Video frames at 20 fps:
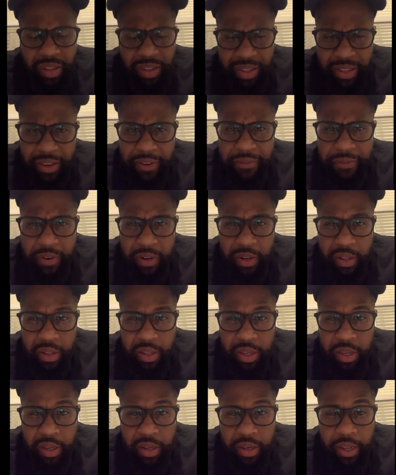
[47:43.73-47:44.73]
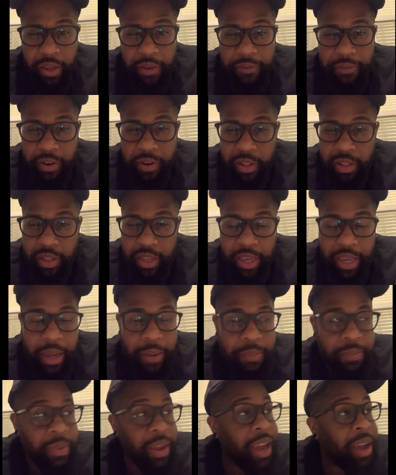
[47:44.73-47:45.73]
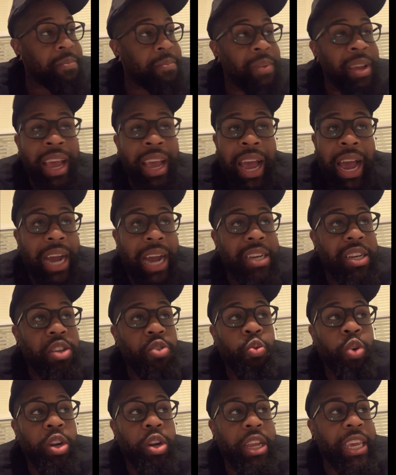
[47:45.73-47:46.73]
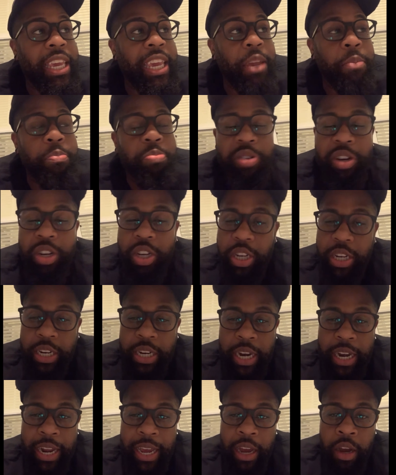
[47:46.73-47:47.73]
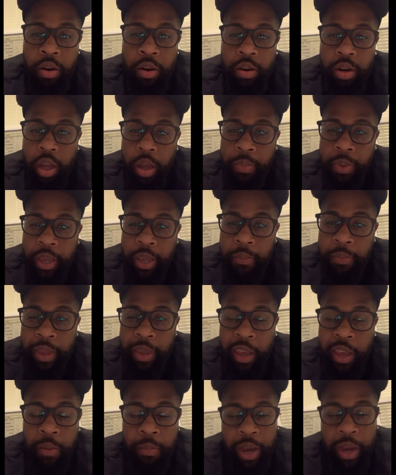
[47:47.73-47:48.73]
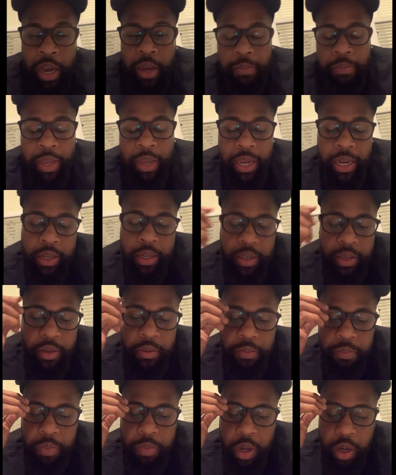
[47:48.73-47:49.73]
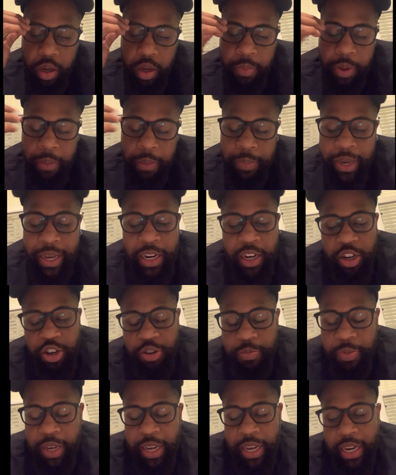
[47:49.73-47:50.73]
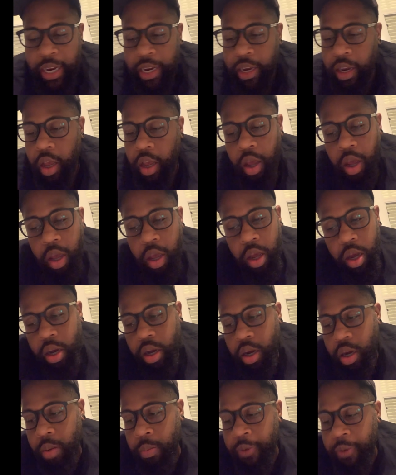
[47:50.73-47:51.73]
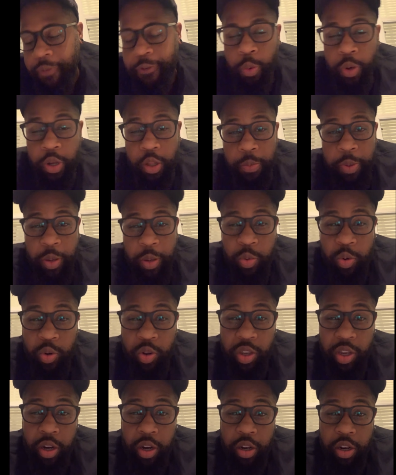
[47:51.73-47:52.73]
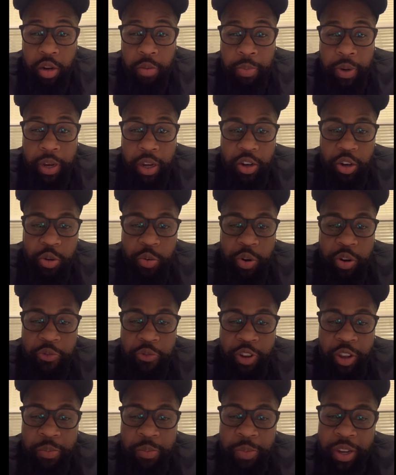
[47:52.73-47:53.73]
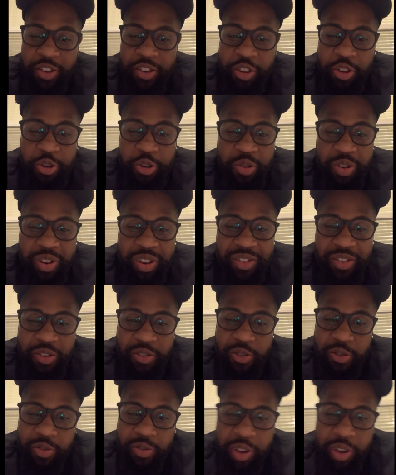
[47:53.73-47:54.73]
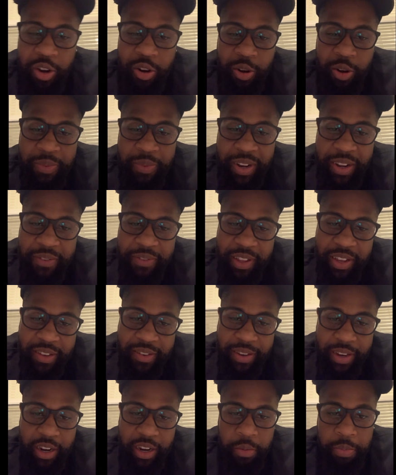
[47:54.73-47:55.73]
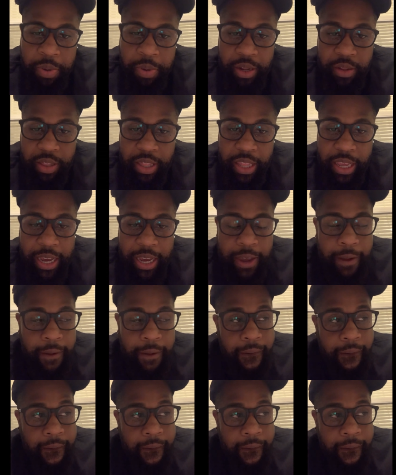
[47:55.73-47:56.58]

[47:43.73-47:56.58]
Definitely. I just want to keep pushing it out. I mean, me and some my management and a few other people were talking about doing a remix to it. So I'm definitely excited about that.